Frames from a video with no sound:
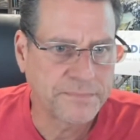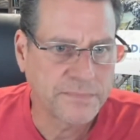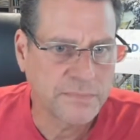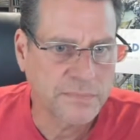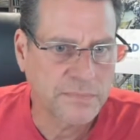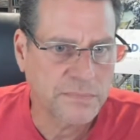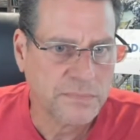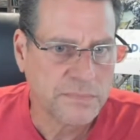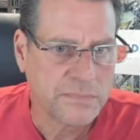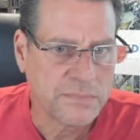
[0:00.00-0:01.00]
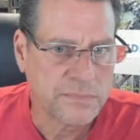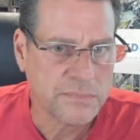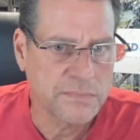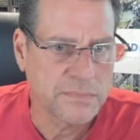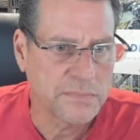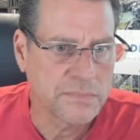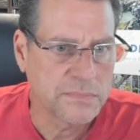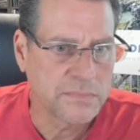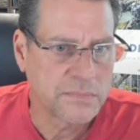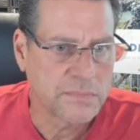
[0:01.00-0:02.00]

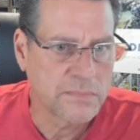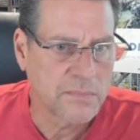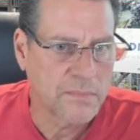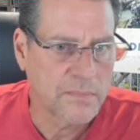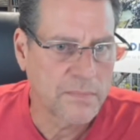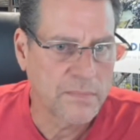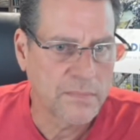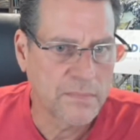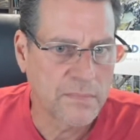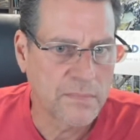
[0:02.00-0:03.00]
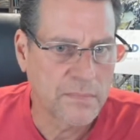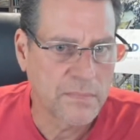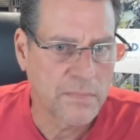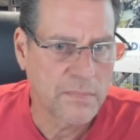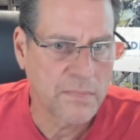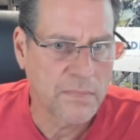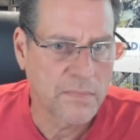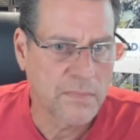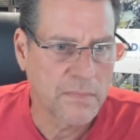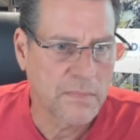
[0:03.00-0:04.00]
[no speech]